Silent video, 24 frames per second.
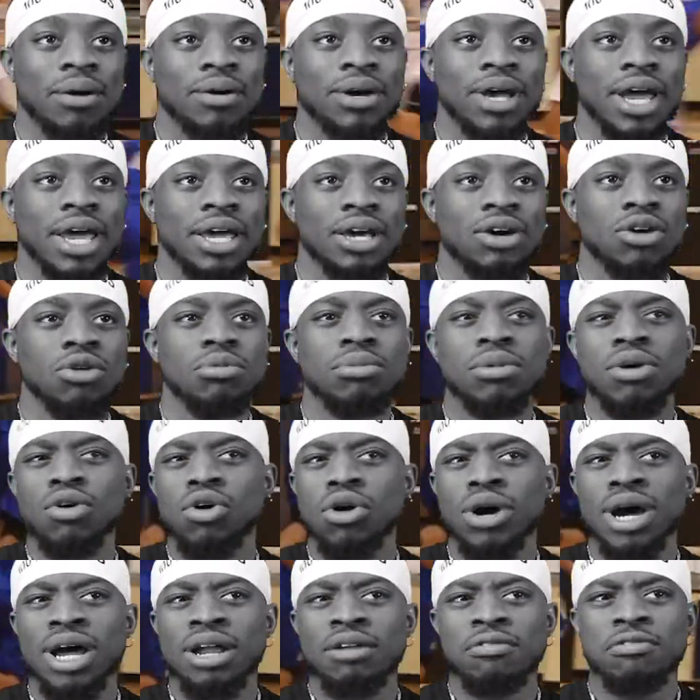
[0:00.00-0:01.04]
Okay, cool. Come
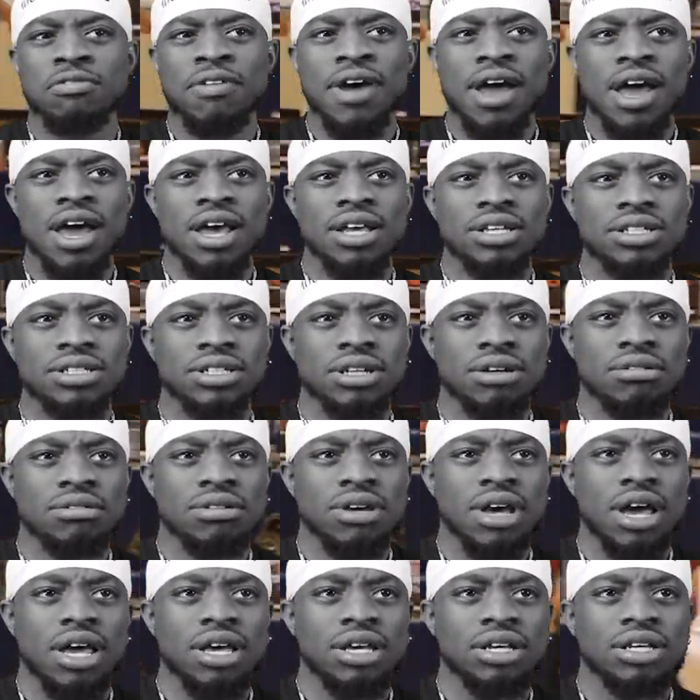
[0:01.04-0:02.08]
on a
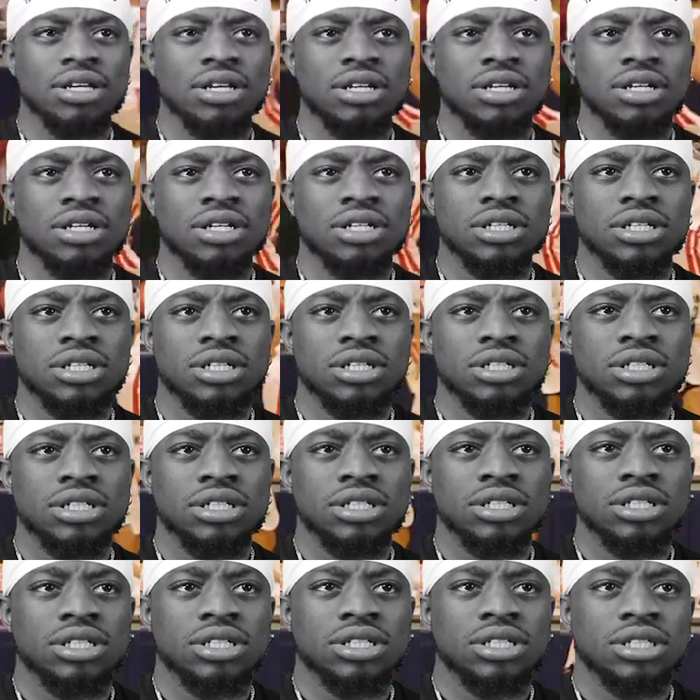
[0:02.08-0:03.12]
fast. Okay.
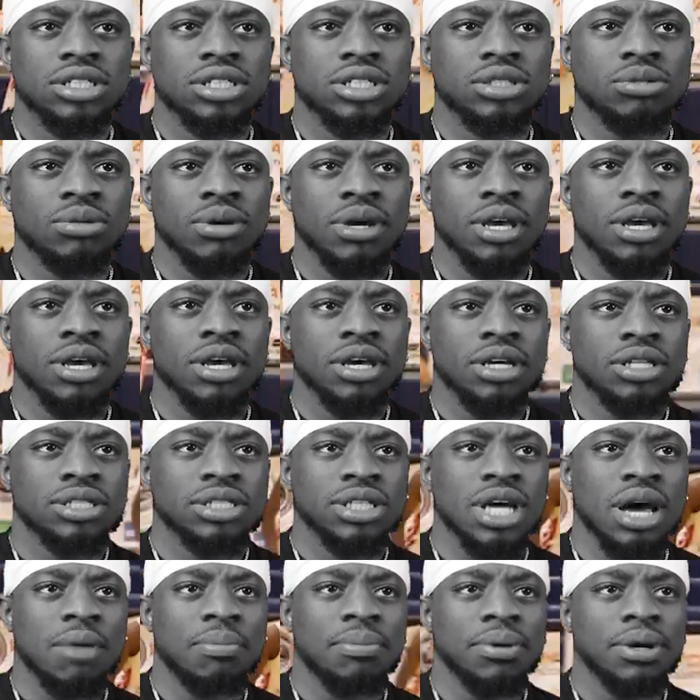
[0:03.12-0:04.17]
Swing,
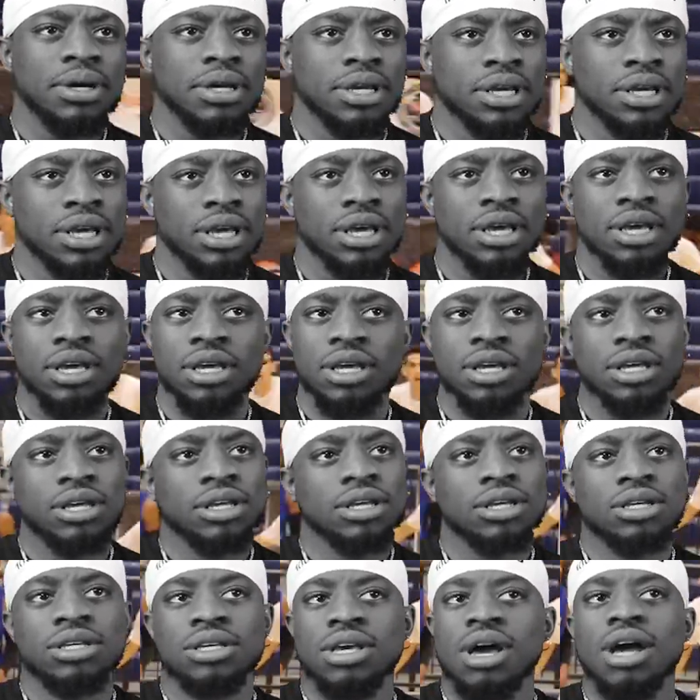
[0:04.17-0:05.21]
top of the key.
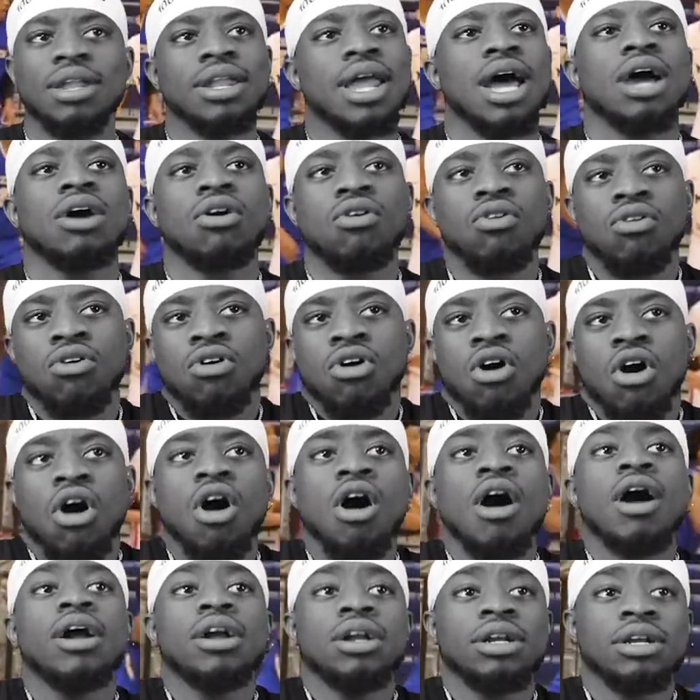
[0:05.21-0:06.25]
Y'all not gonna
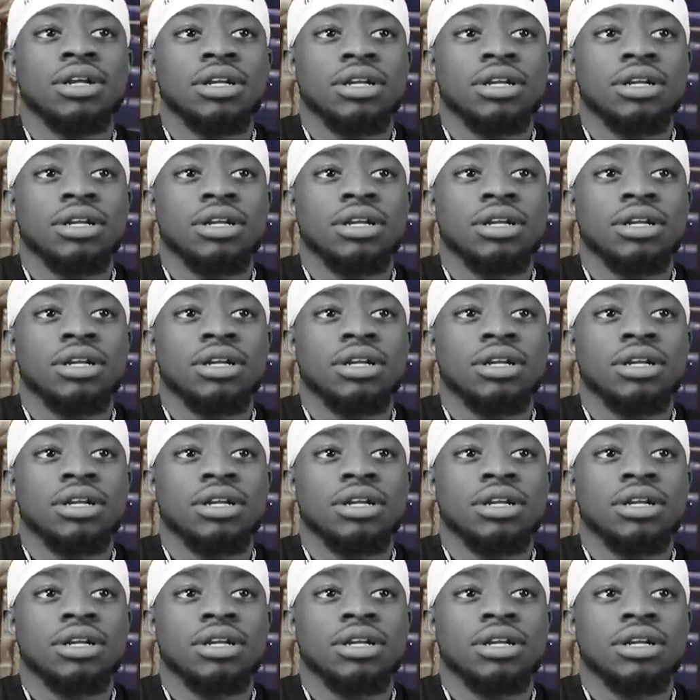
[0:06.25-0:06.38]
guard?